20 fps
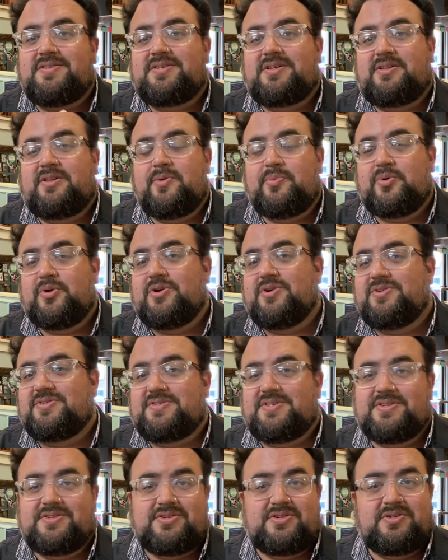clippers,
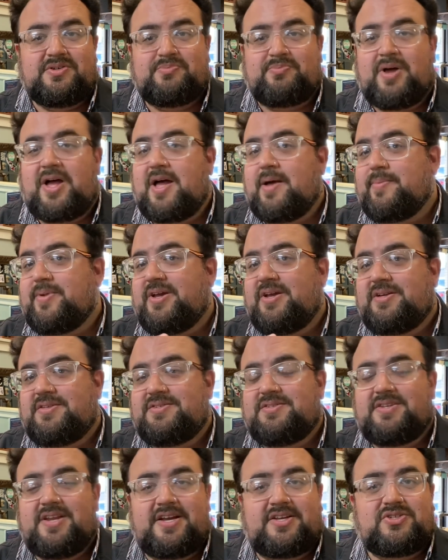scissors,
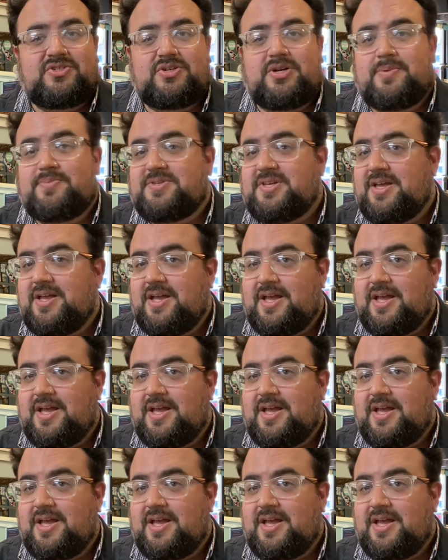pomades, neck strips,